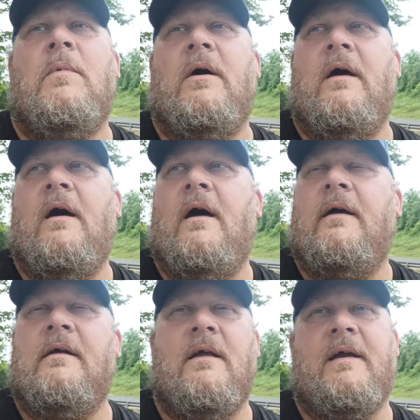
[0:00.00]
But
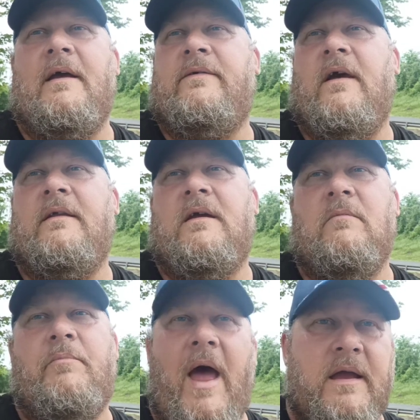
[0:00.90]
like I said,
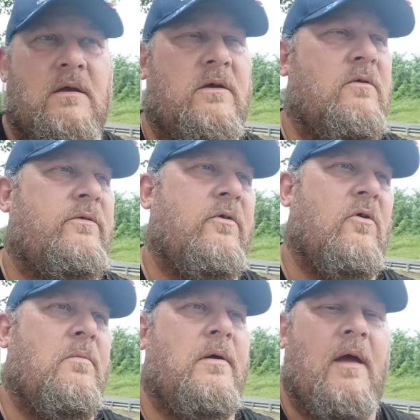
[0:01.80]
getting back into
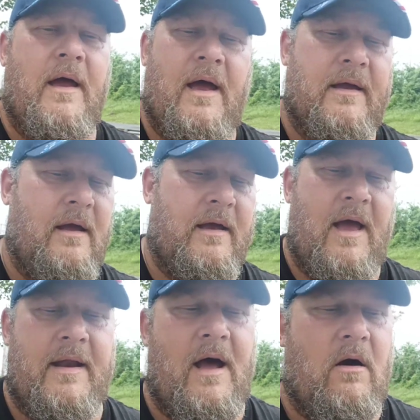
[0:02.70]
YouTube, I
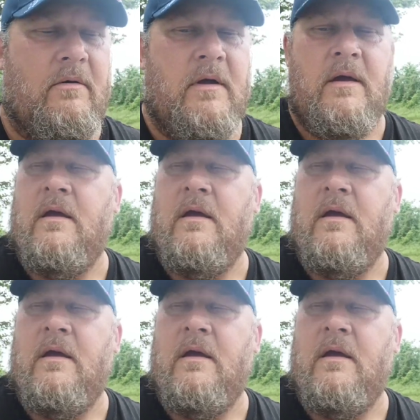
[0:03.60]
got out,